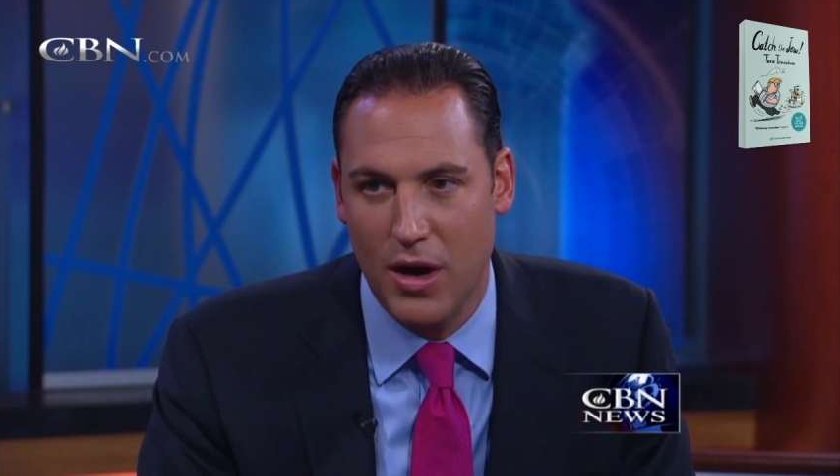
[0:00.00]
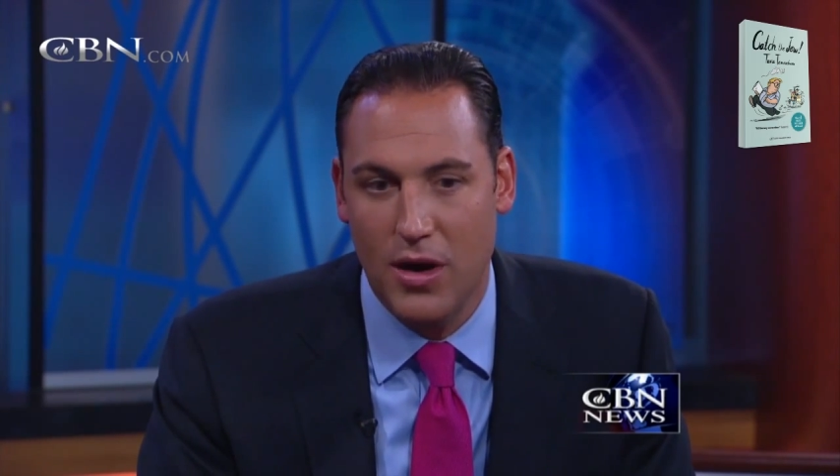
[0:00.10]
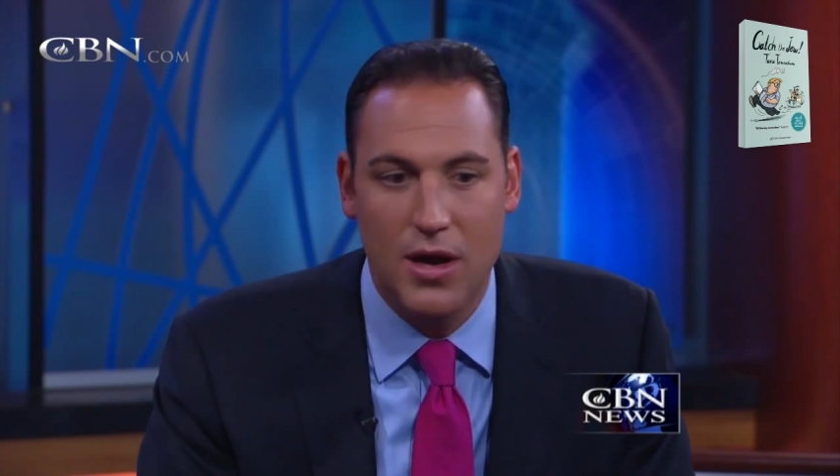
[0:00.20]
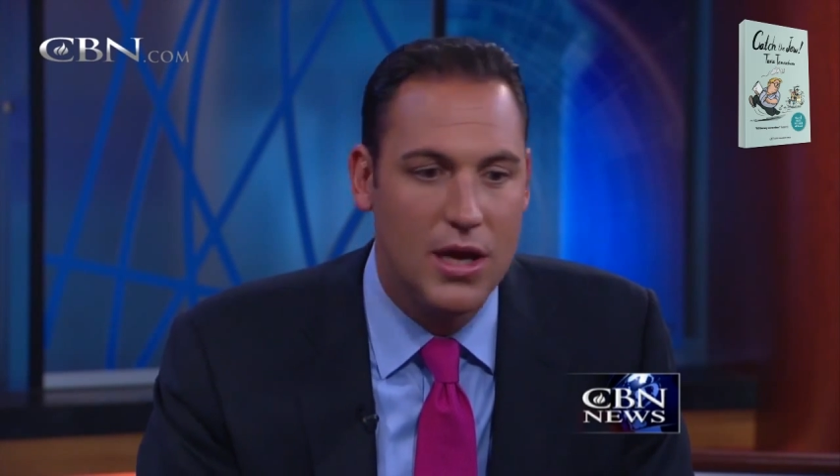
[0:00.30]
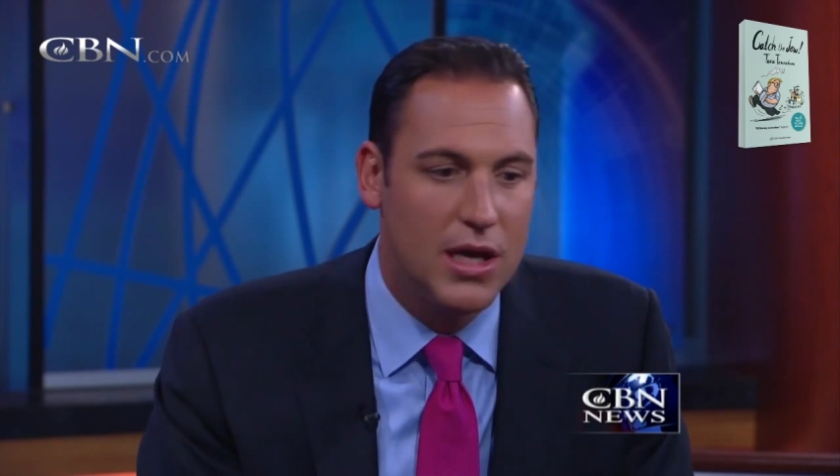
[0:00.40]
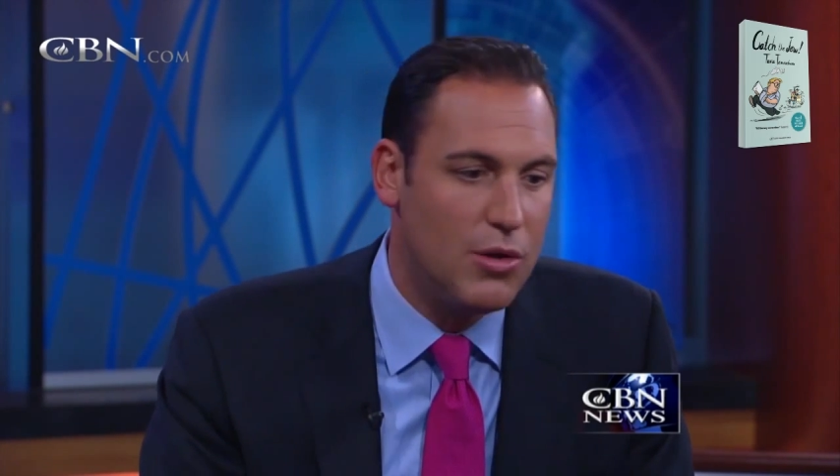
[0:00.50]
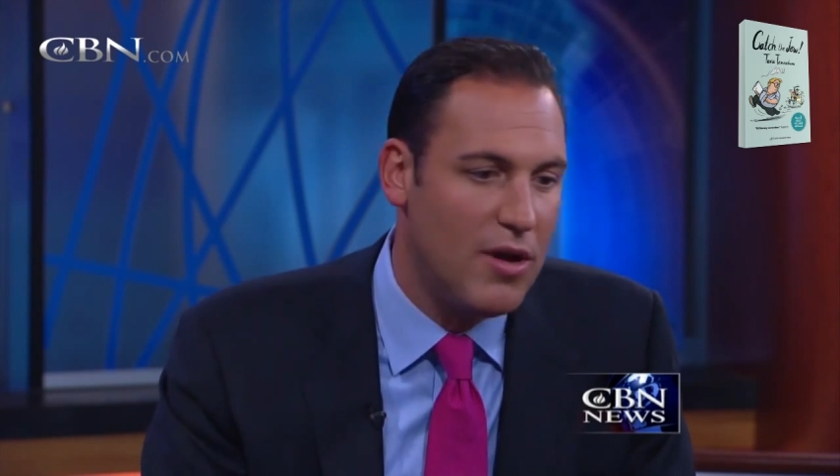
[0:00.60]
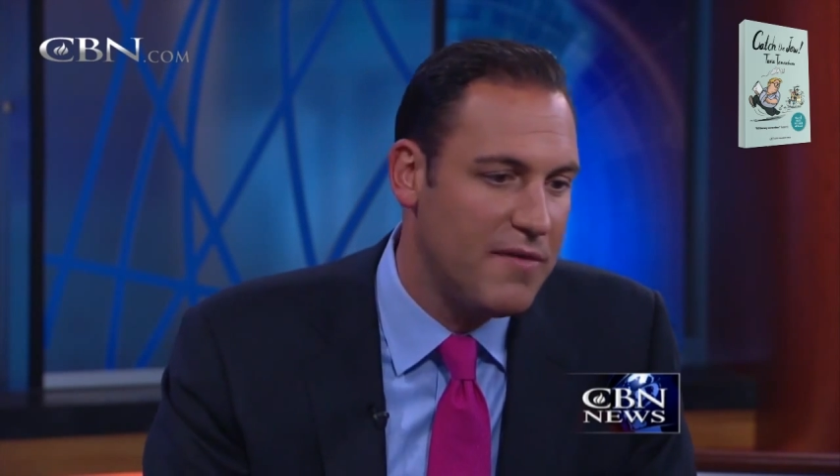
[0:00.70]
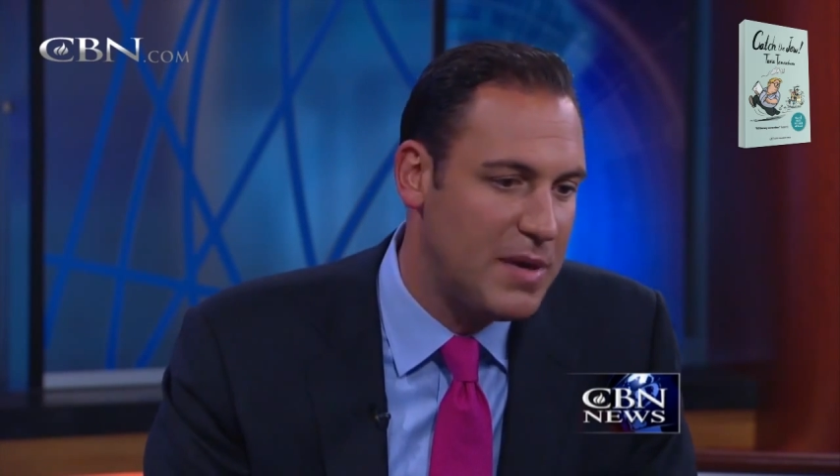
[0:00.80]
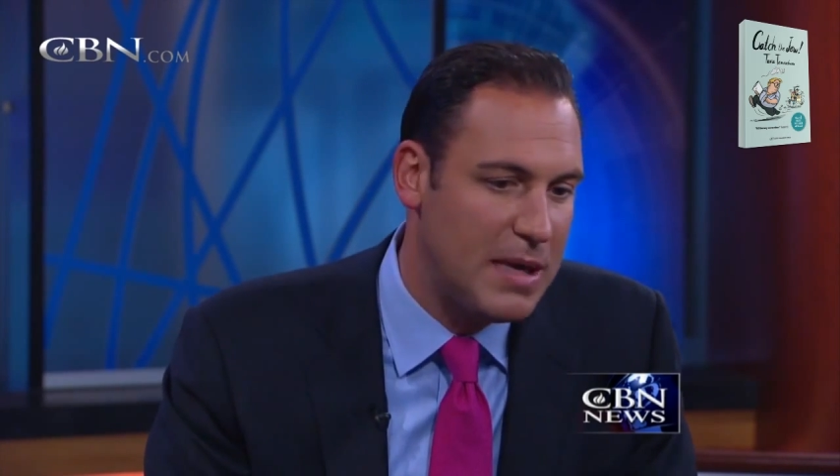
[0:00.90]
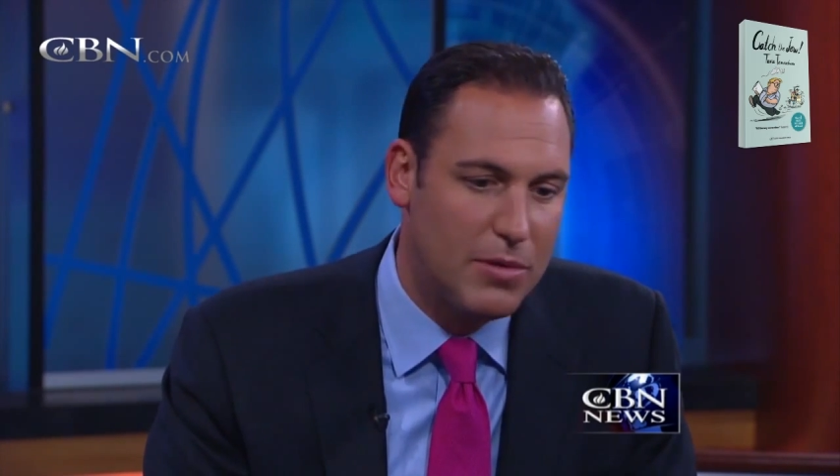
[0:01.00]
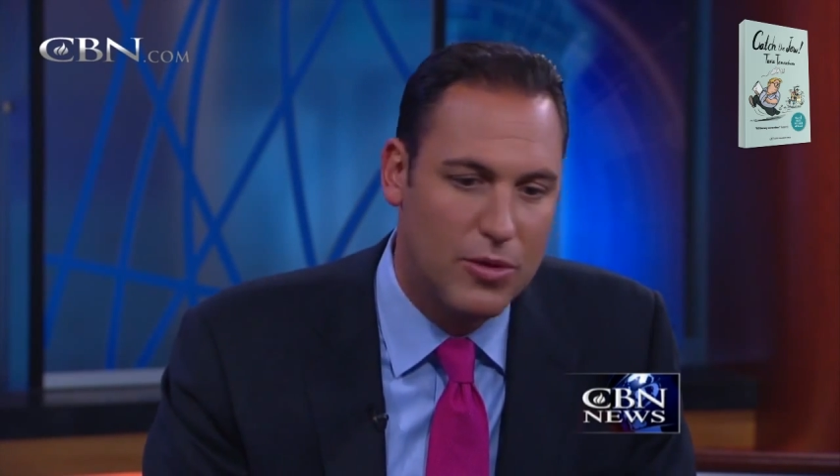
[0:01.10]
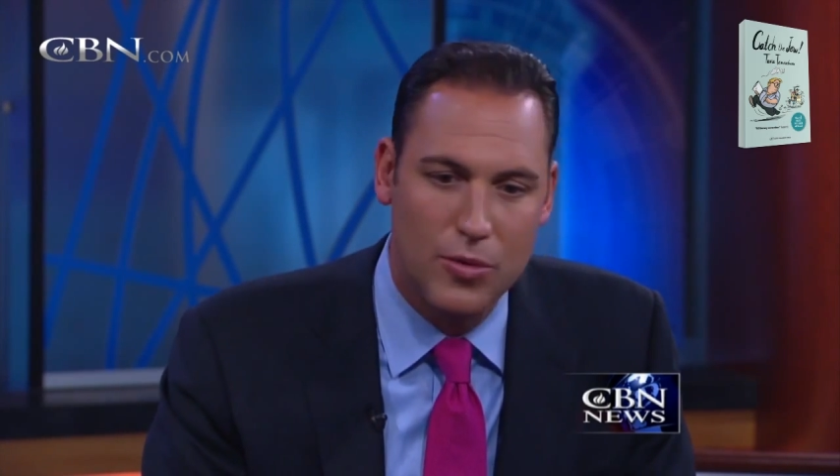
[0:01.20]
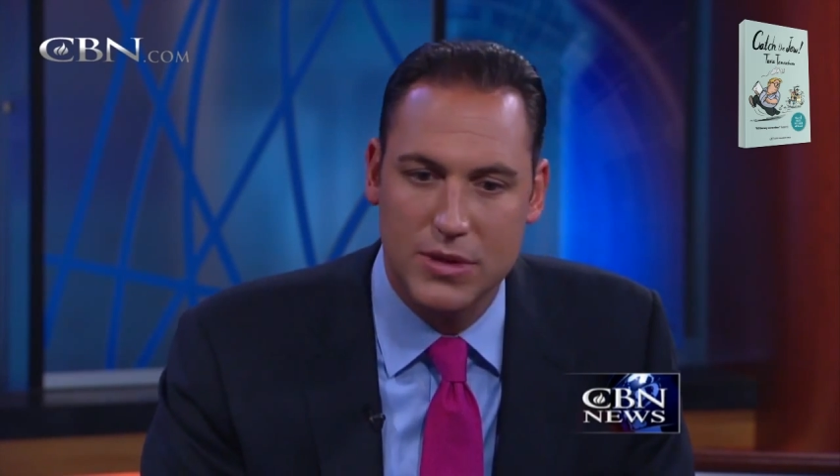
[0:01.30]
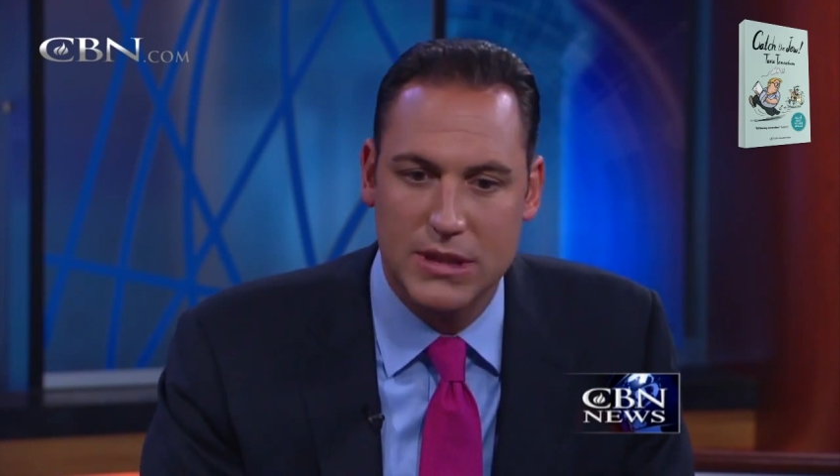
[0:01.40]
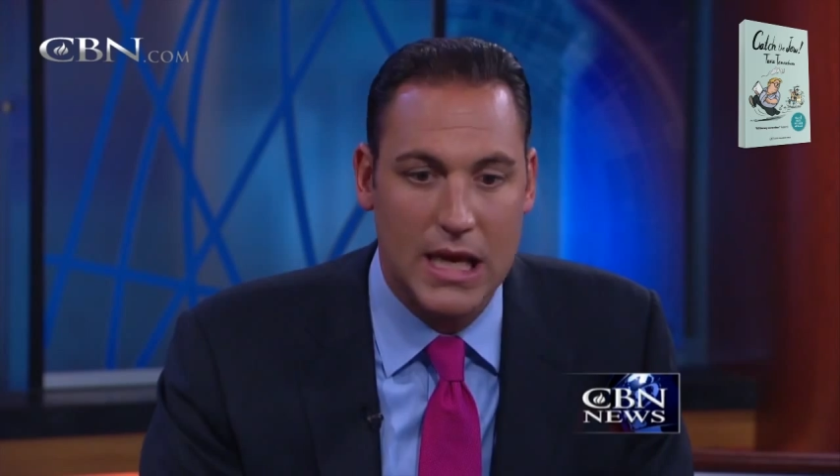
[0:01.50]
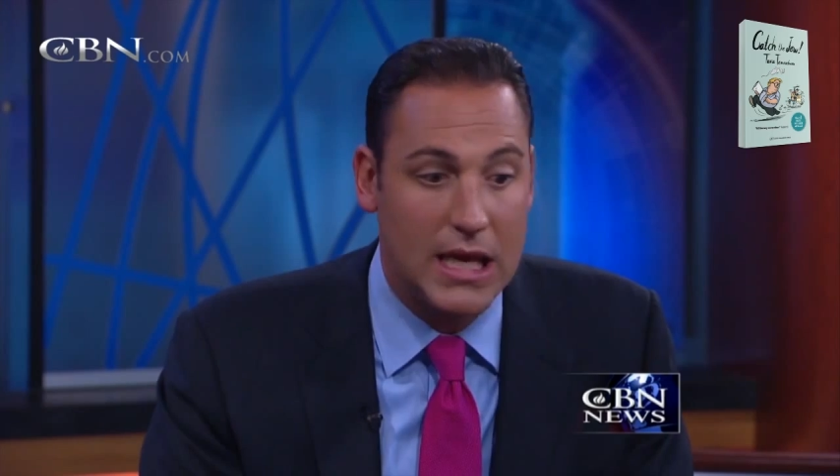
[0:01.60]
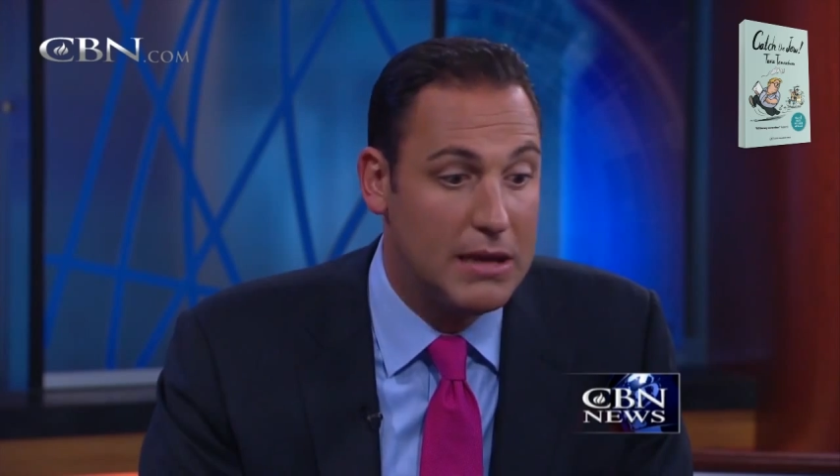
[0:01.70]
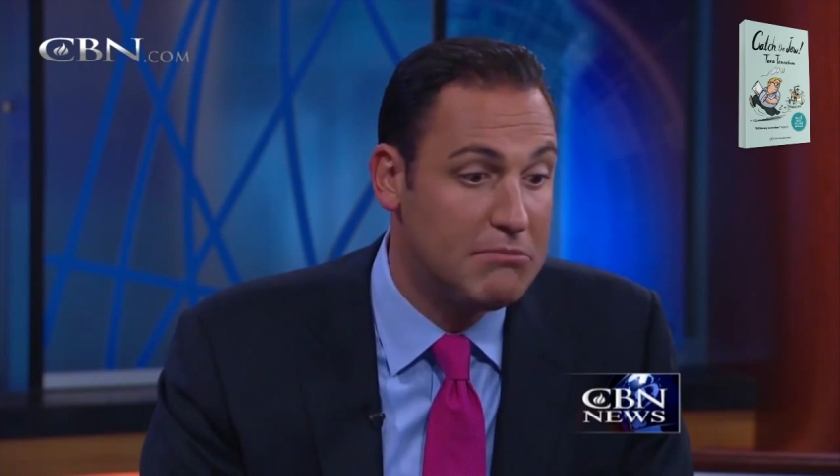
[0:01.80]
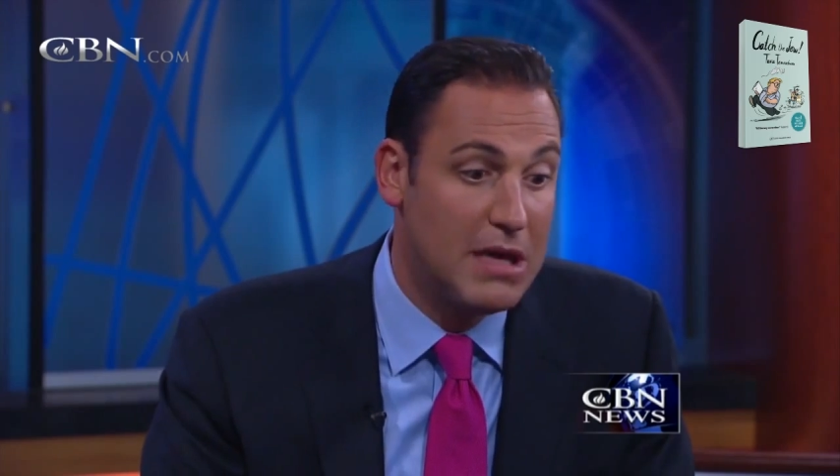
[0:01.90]
where you have people who are
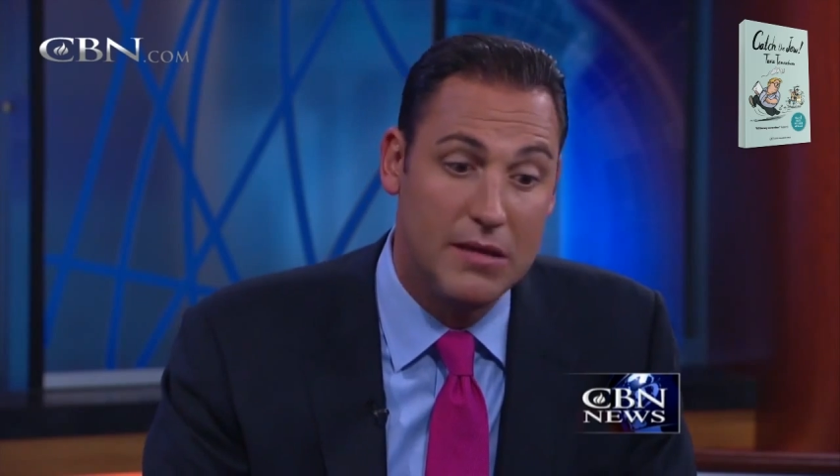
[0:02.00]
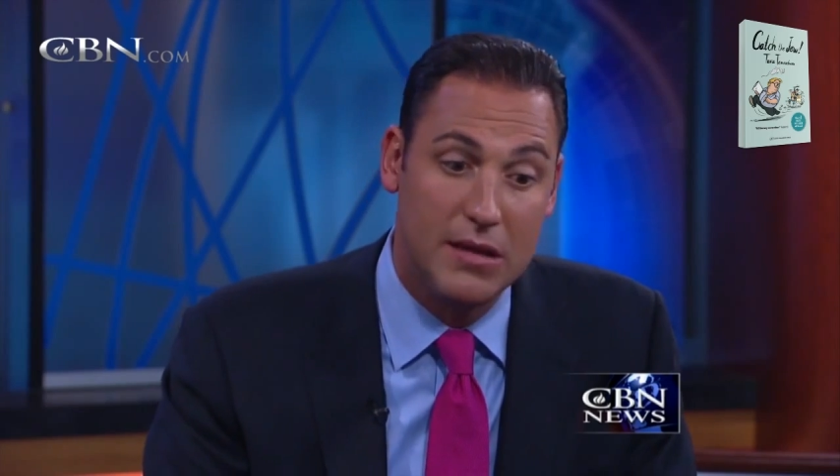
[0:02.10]
saying